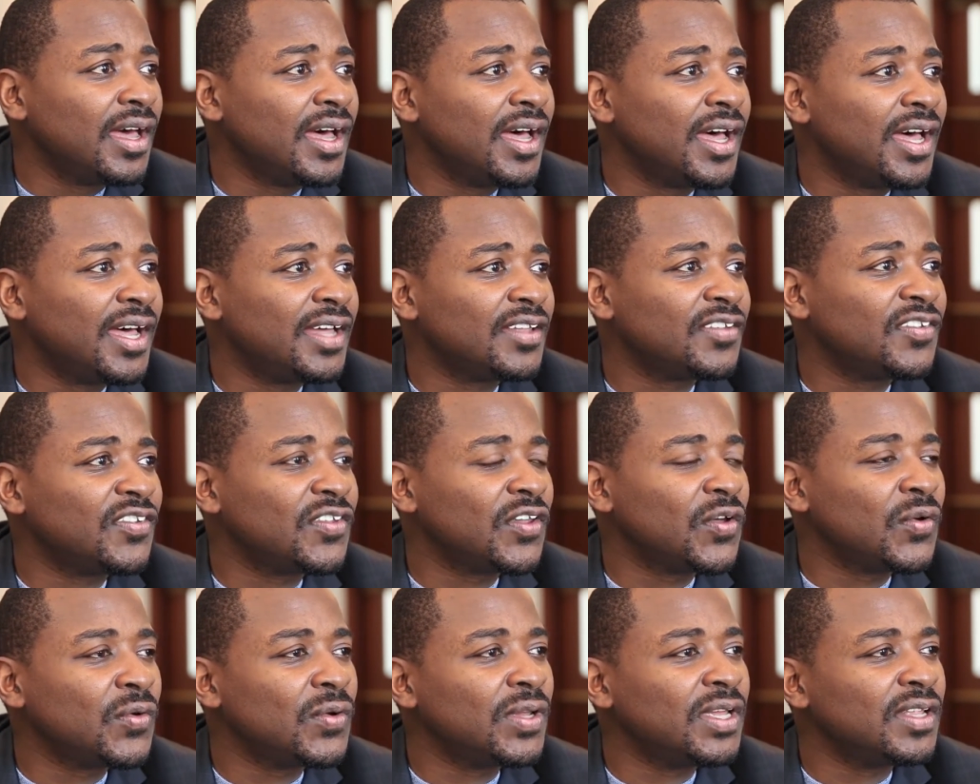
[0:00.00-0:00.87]
Uh,
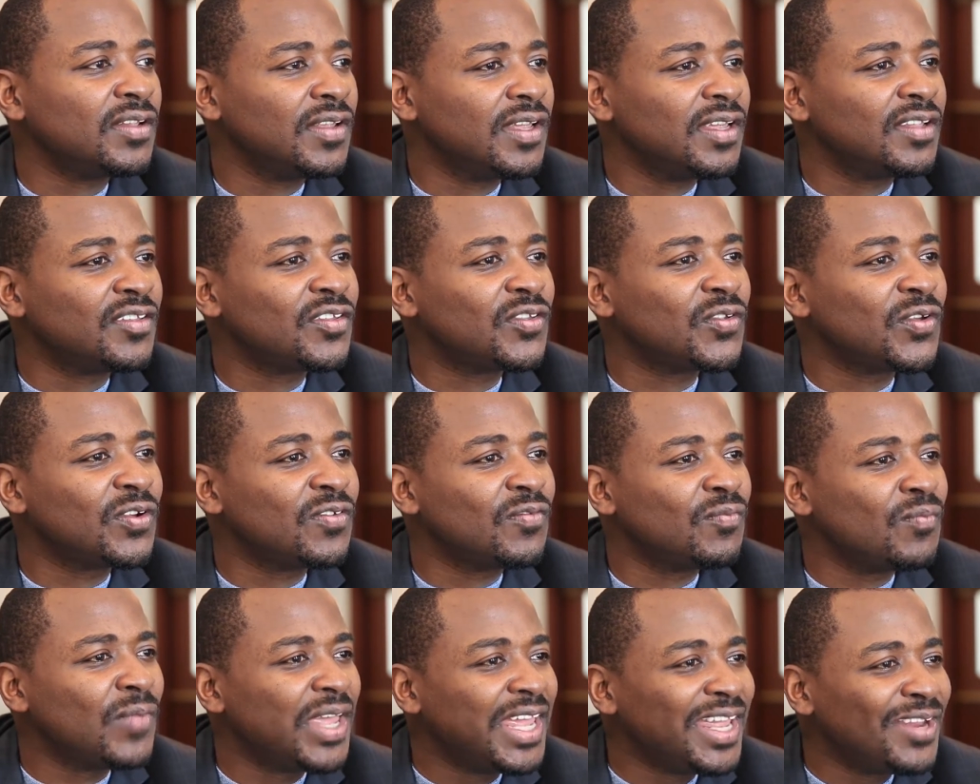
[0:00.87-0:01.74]
so it, it sort
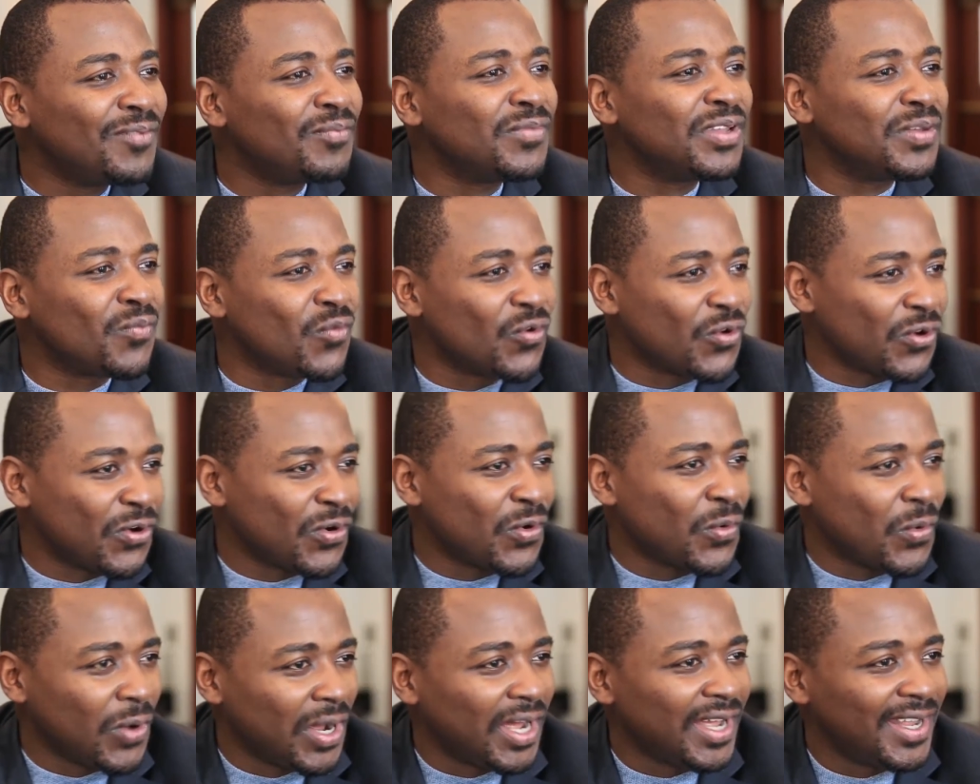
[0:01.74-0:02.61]
of made me more
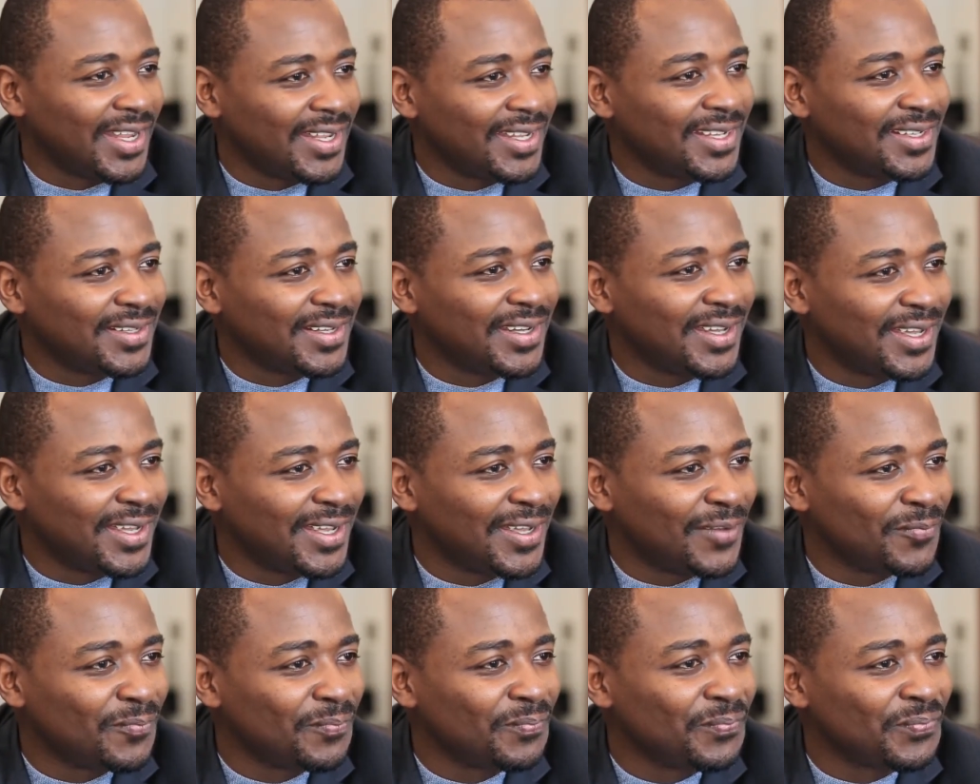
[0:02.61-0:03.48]
quiet.
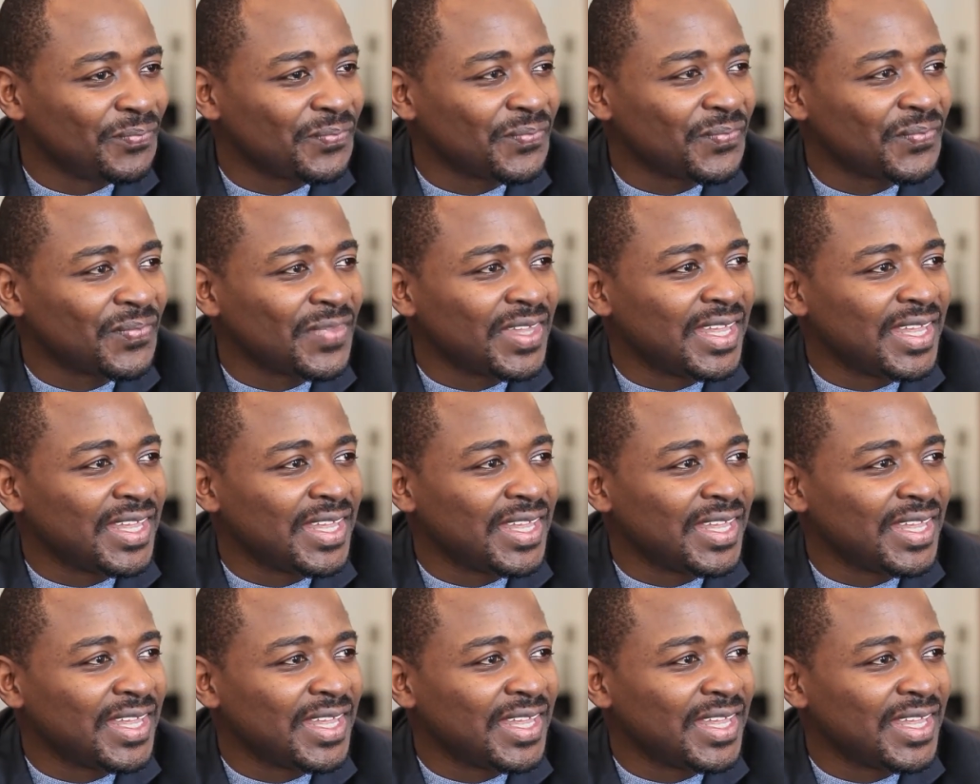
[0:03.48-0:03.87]
Um,